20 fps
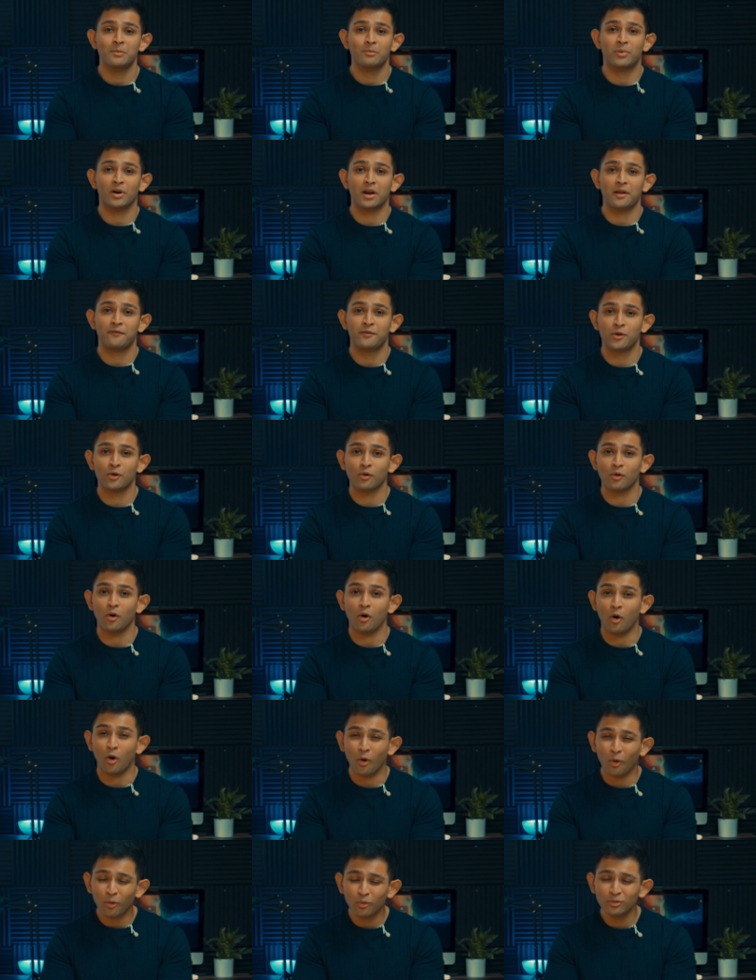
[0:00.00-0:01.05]
But if you're
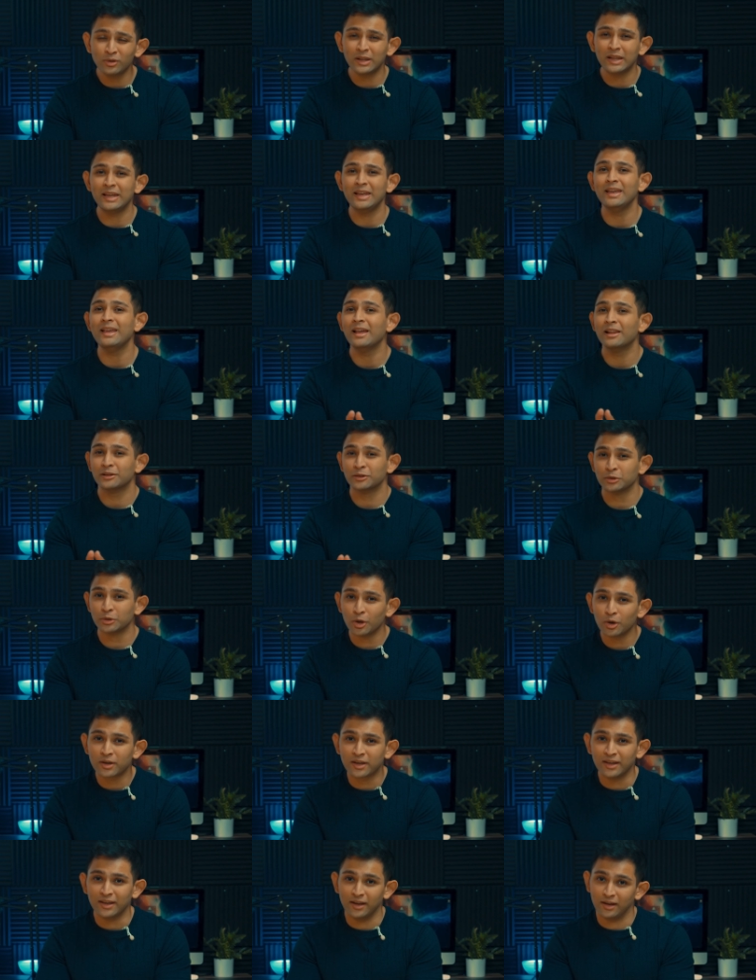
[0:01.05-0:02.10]
only
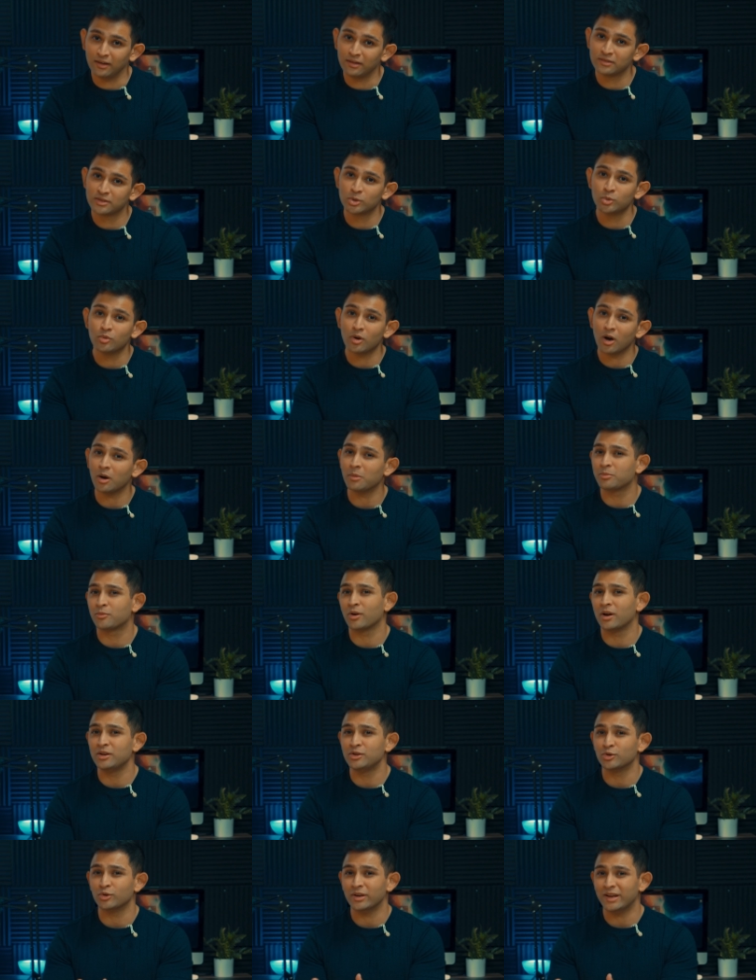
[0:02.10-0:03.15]
looking to
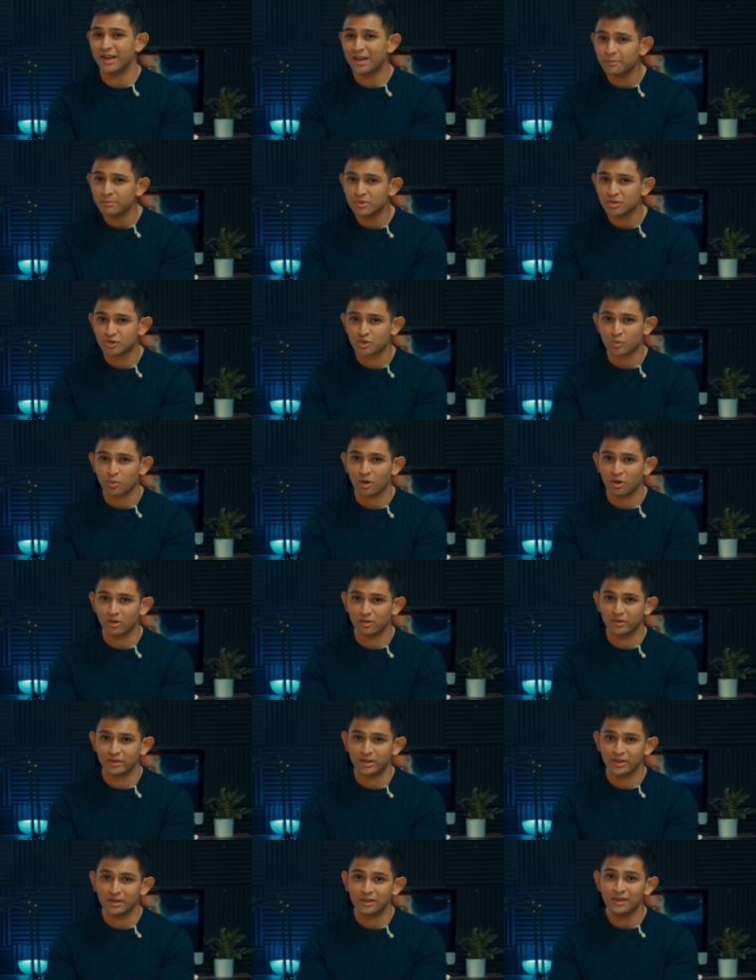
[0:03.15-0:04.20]
upgrade your image
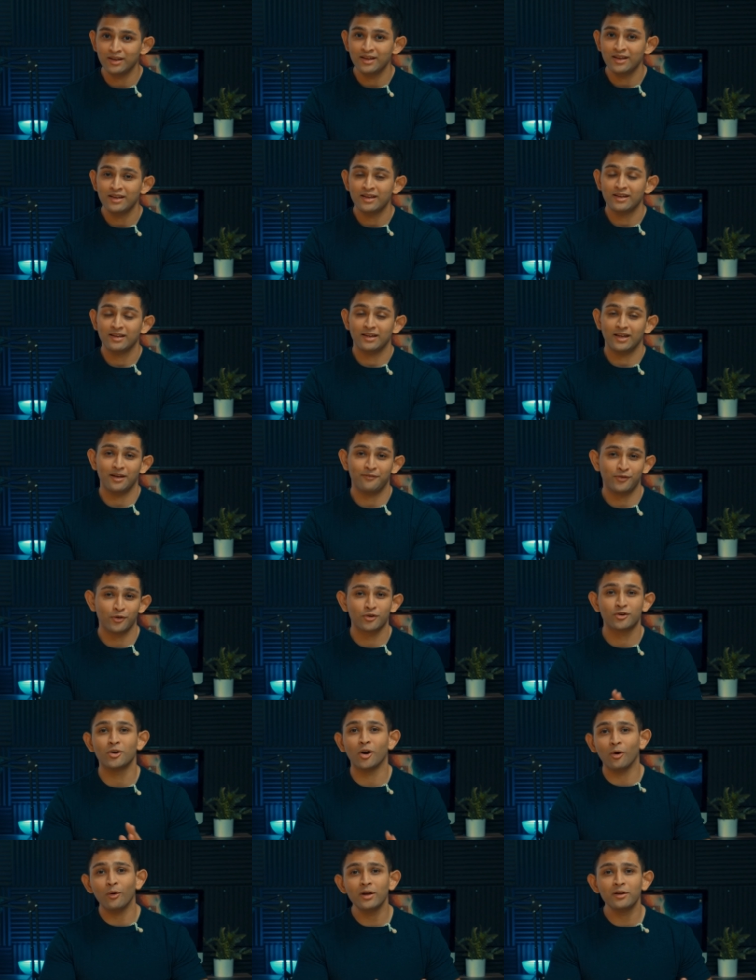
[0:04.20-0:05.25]
quality, if you're
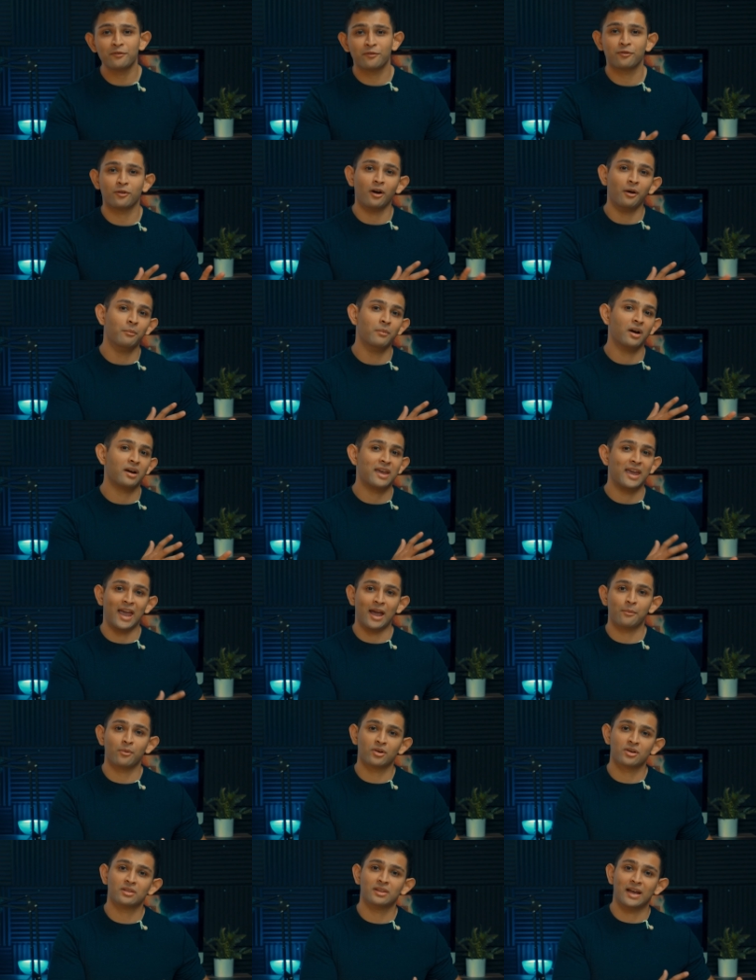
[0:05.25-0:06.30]
going from a
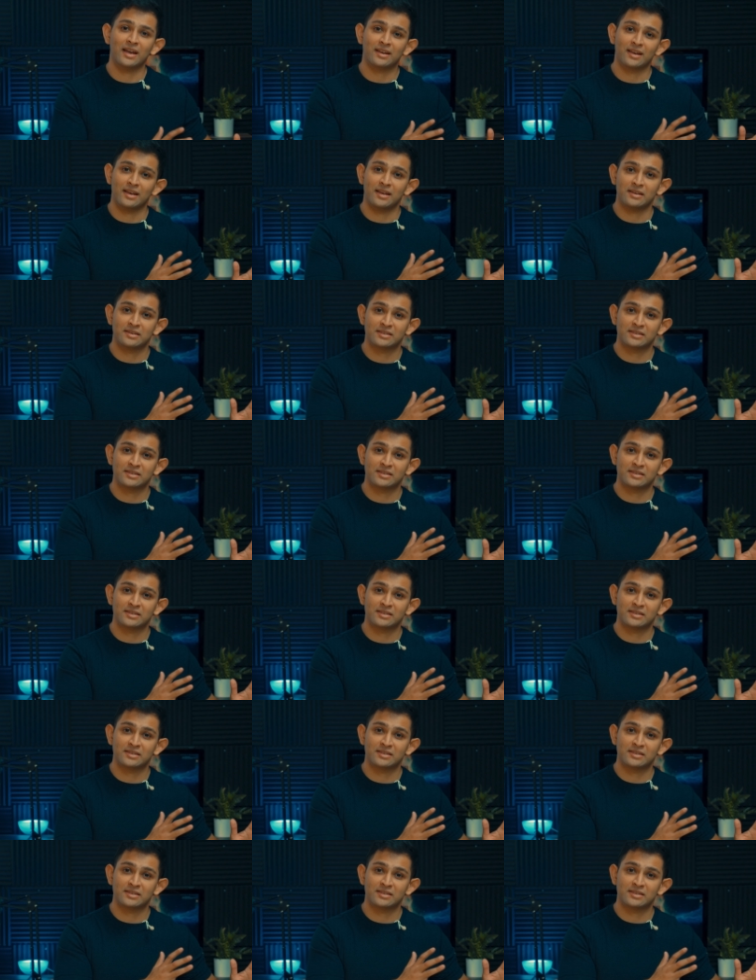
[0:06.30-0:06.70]
camera like a